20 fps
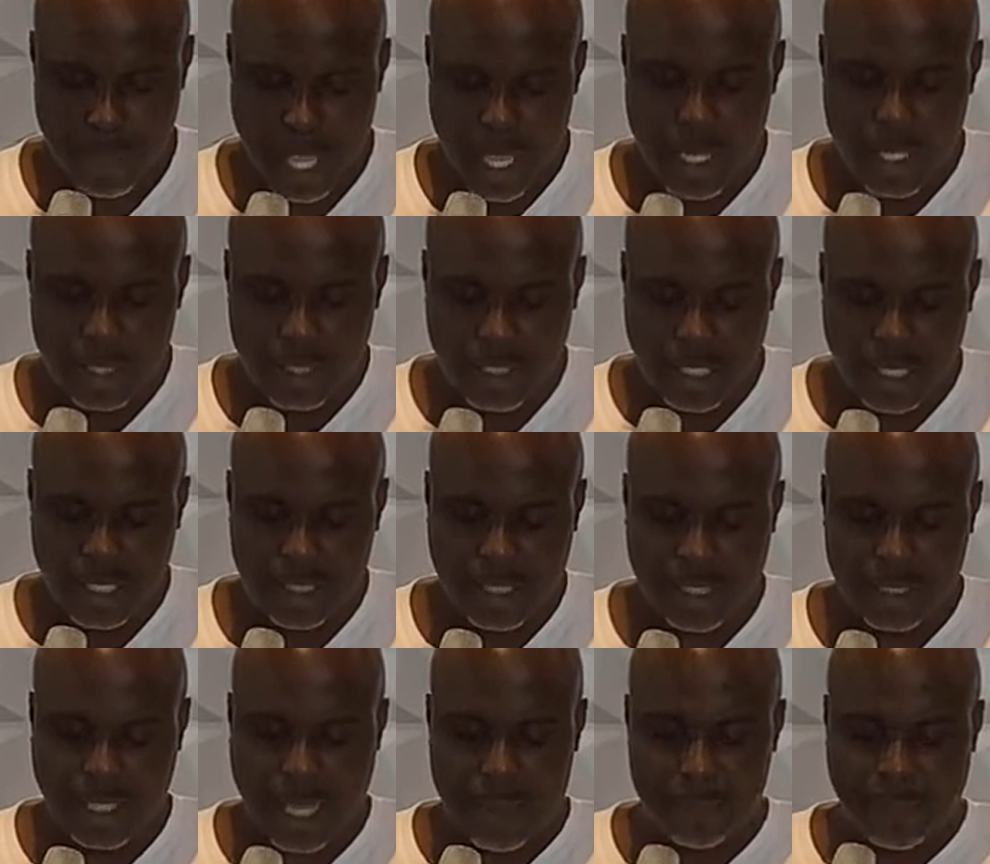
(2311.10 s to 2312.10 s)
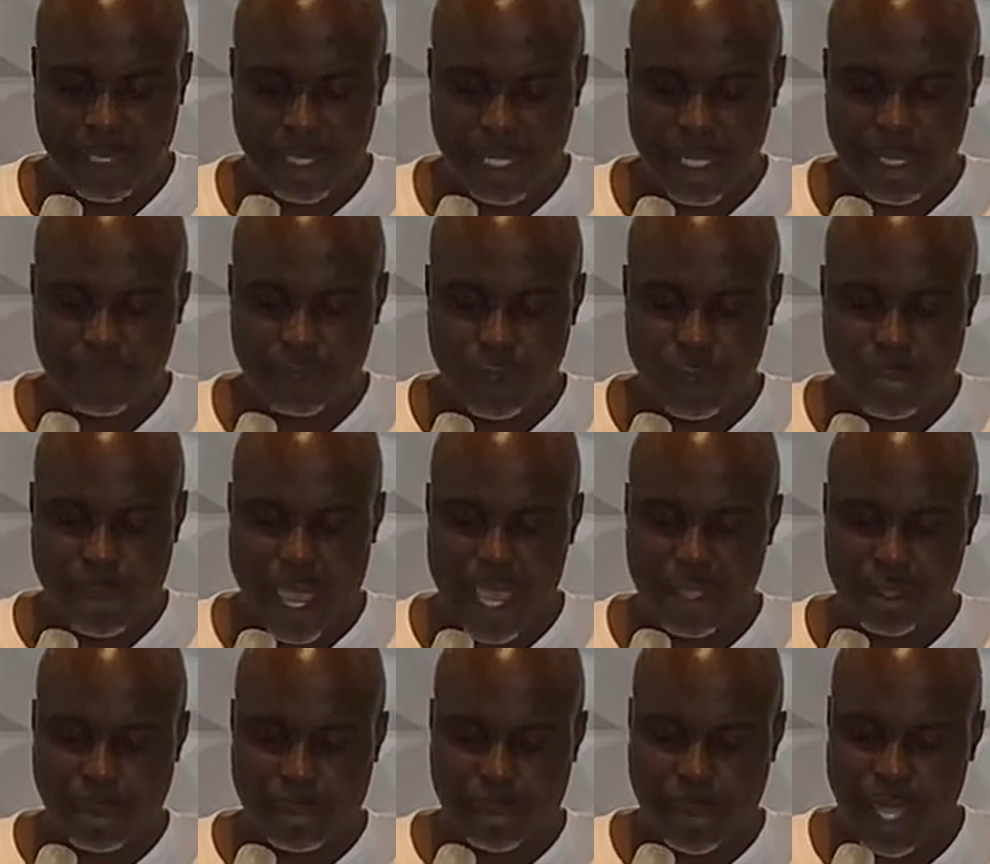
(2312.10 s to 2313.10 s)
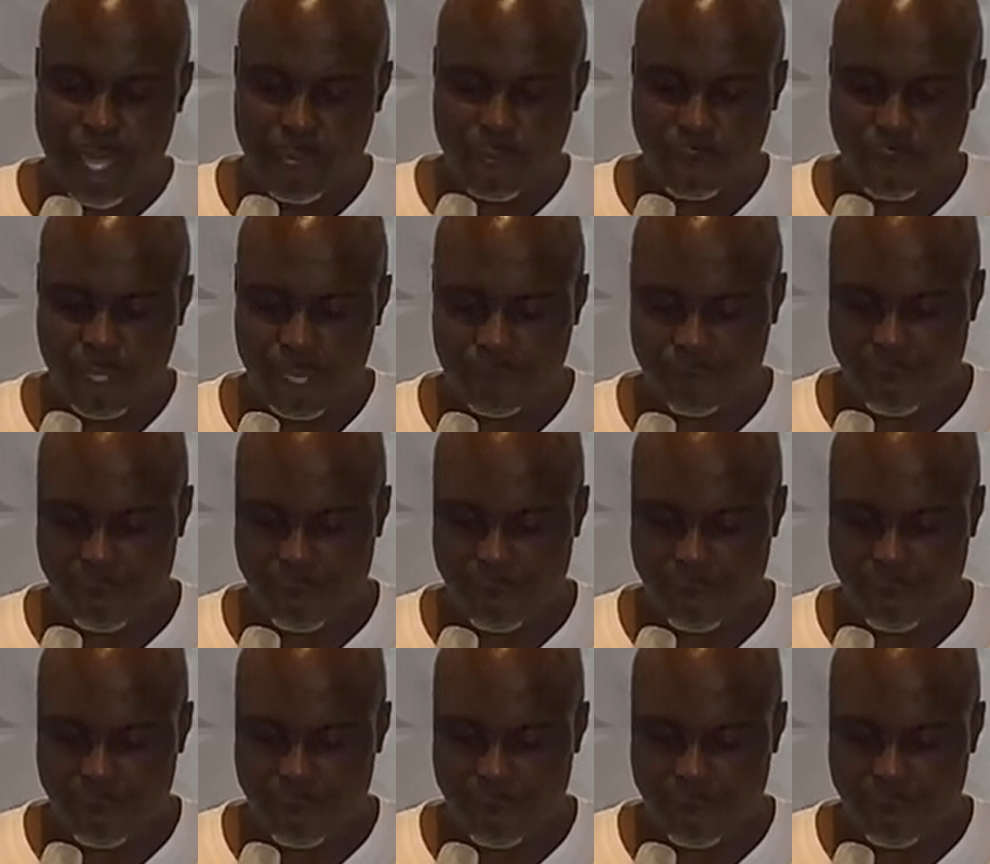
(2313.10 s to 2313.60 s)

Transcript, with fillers: Jesus, I believe you paid the penalty